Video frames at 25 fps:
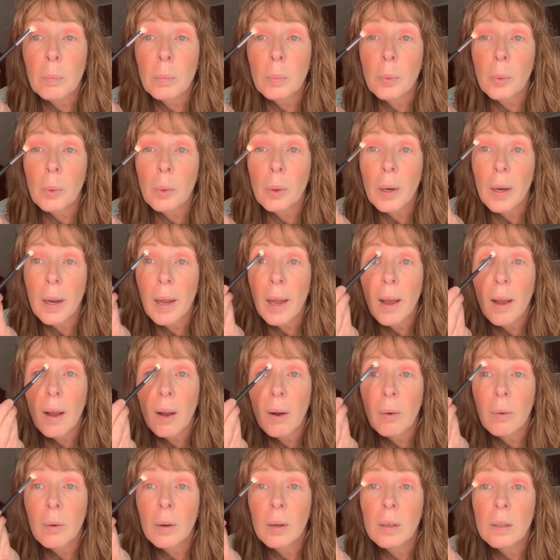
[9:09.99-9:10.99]

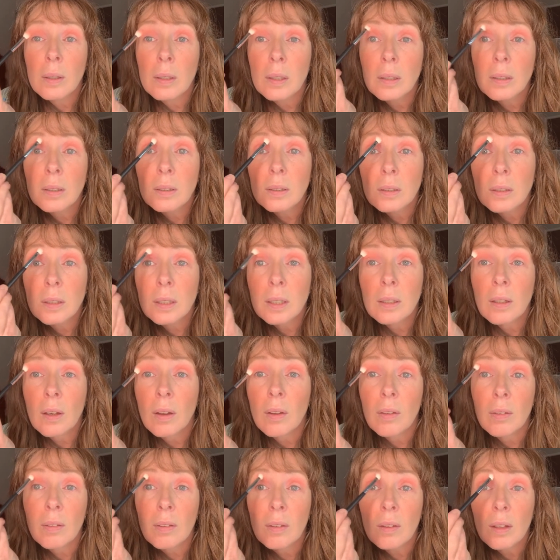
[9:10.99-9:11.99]
brow
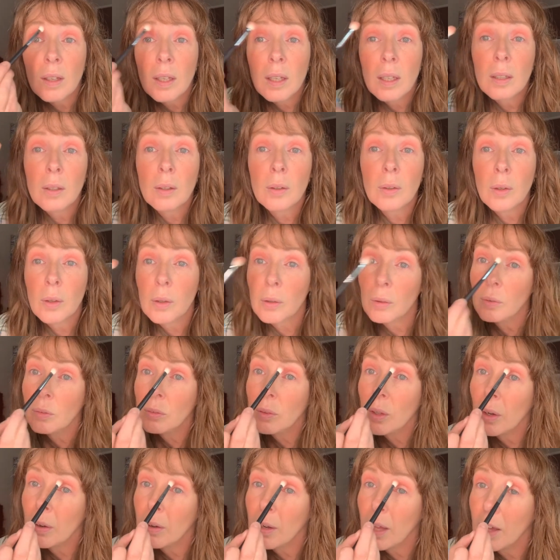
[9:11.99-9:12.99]
because you know
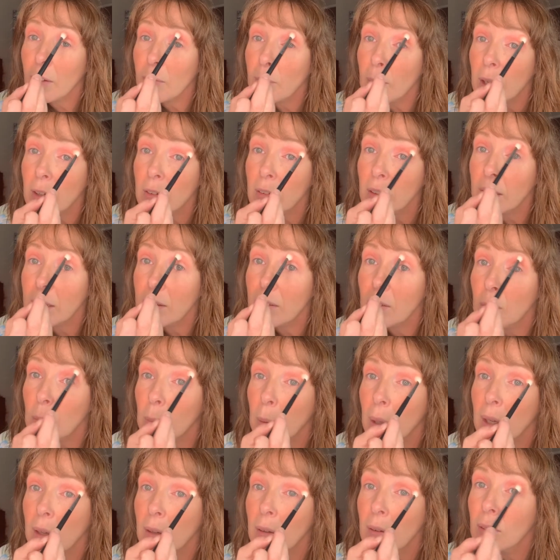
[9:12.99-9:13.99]
don't have much lid
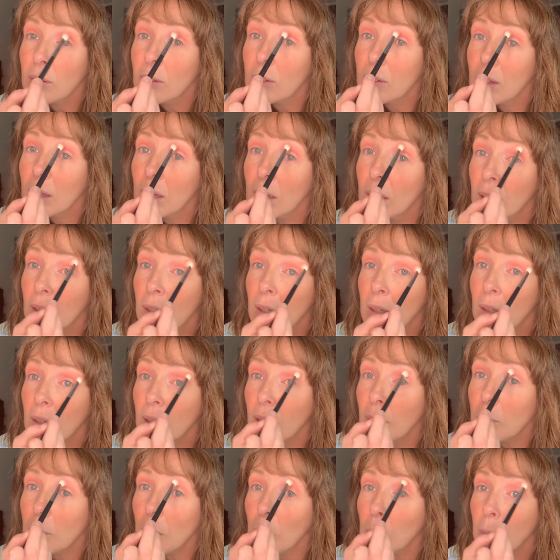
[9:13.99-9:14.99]
space
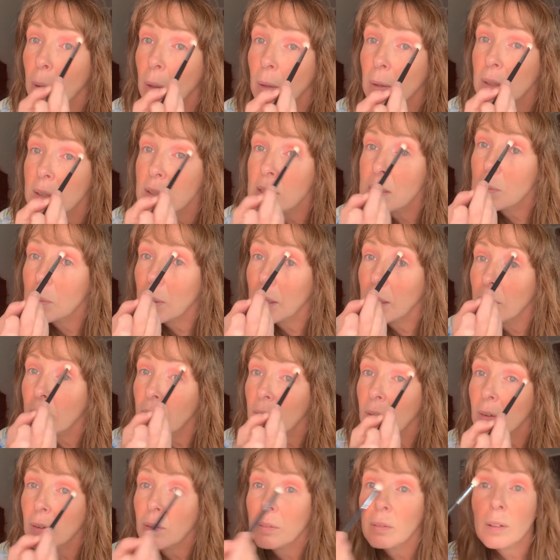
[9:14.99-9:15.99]
like mobile lid space
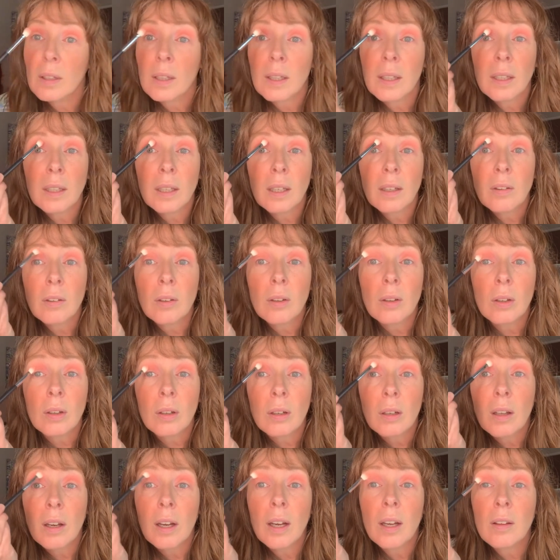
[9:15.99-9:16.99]
so I really need to
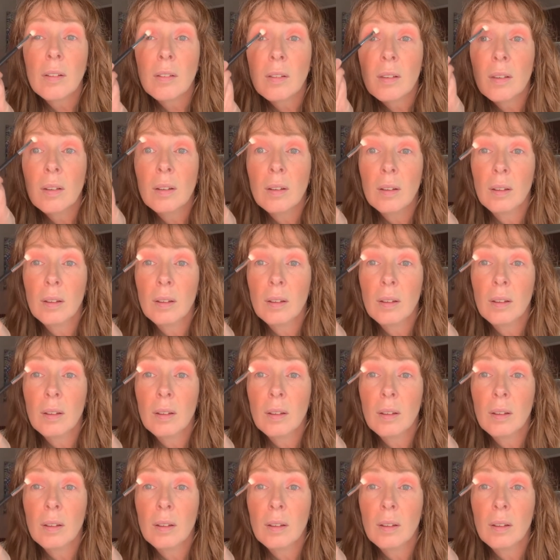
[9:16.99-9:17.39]
utilize